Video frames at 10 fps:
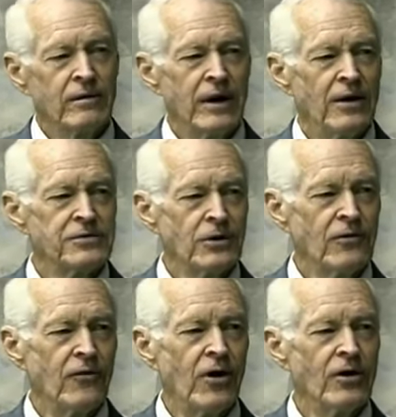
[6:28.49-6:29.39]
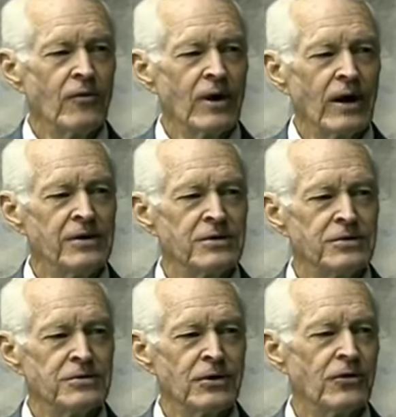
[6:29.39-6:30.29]
Council of Foreign
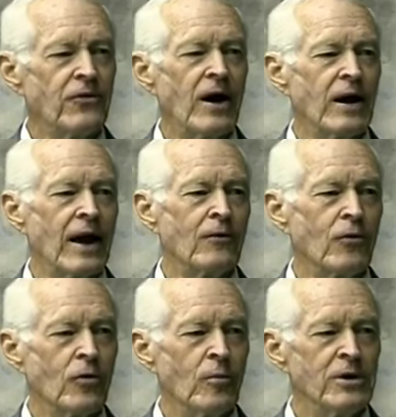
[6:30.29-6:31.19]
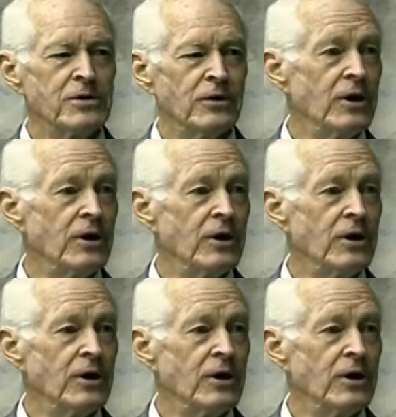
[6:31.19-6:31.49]
Relations or the Trilateral Commission.